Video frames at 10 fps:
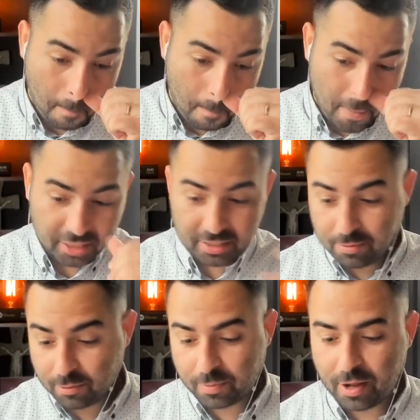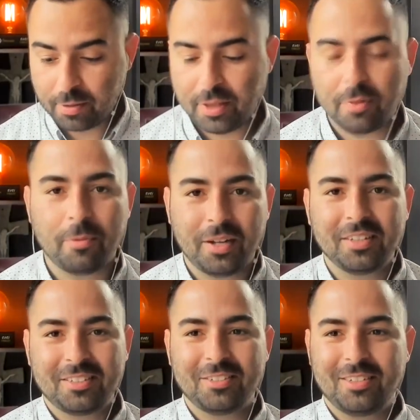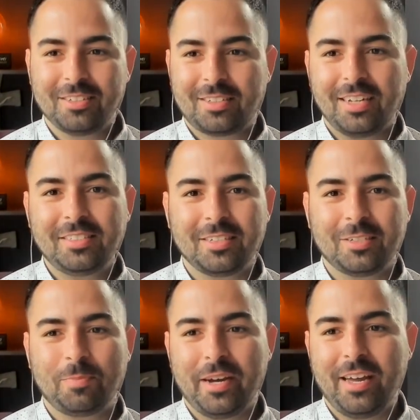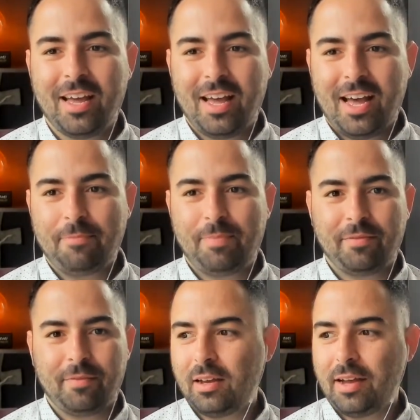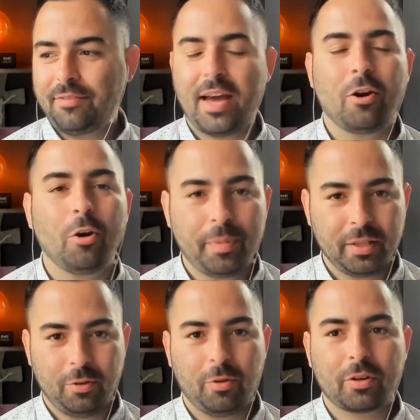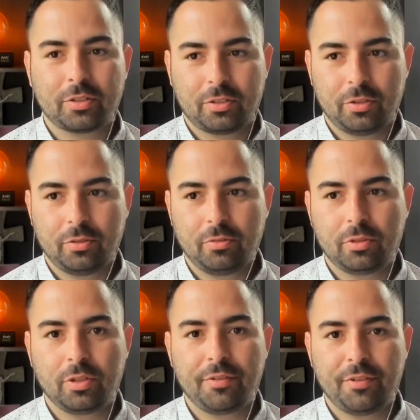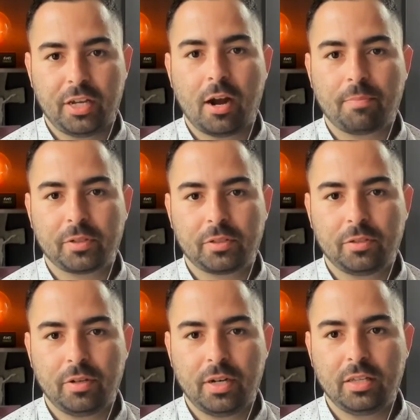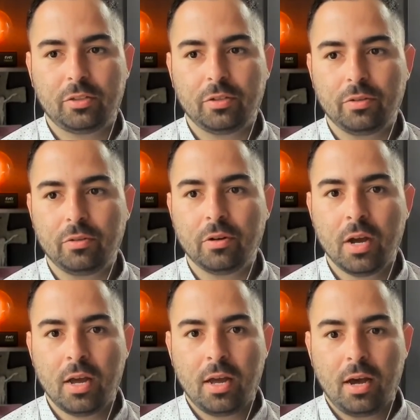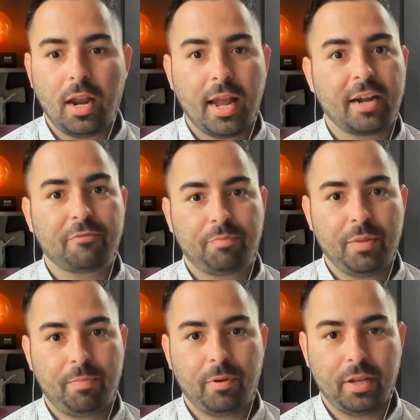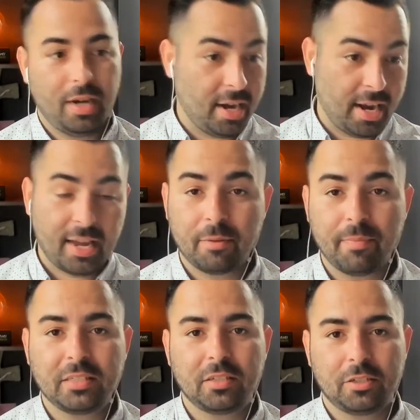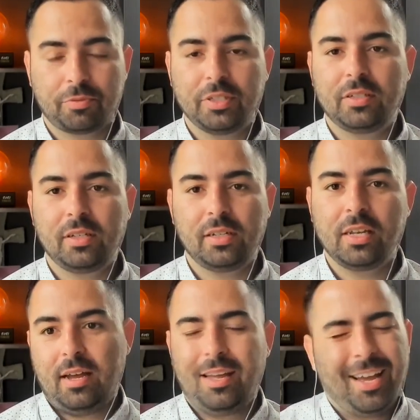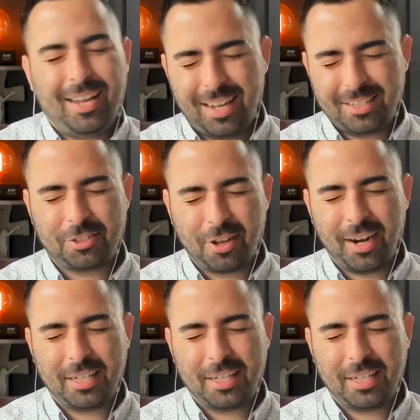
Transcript: my team would probably be the one to discuss this, but been had open doors to giving an opportunity to a lot of people, and I got a message recently. I just don't like